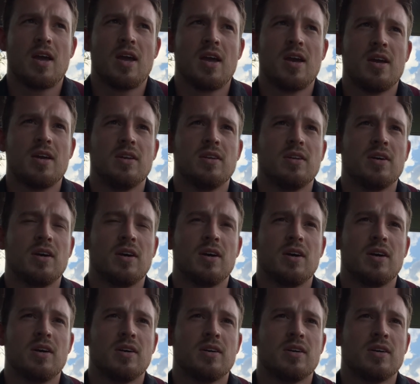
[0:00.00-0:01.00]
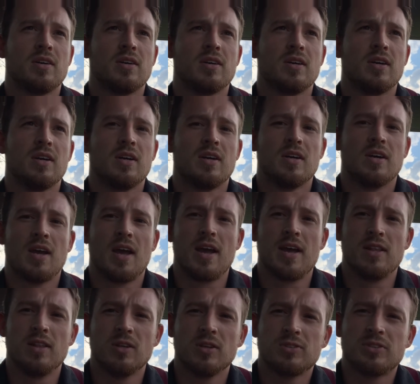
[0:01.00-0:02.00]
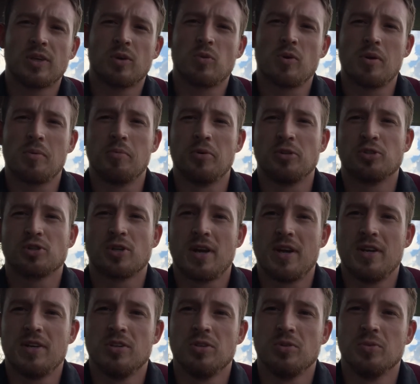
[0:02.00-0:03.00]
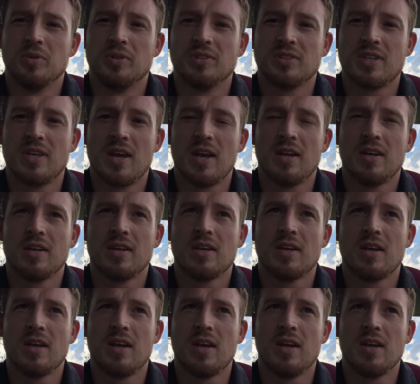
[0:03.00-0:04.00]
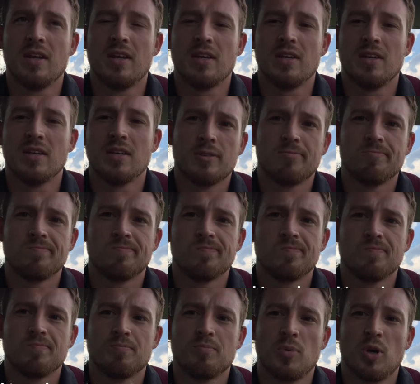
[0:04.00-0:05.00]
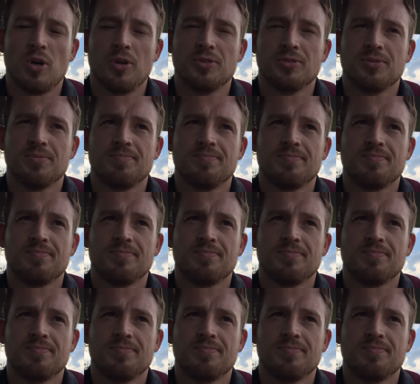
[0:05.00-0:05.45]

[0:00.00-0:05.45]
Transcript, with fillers: and uh, it looks like what I'm gonna try and do is get a, oh,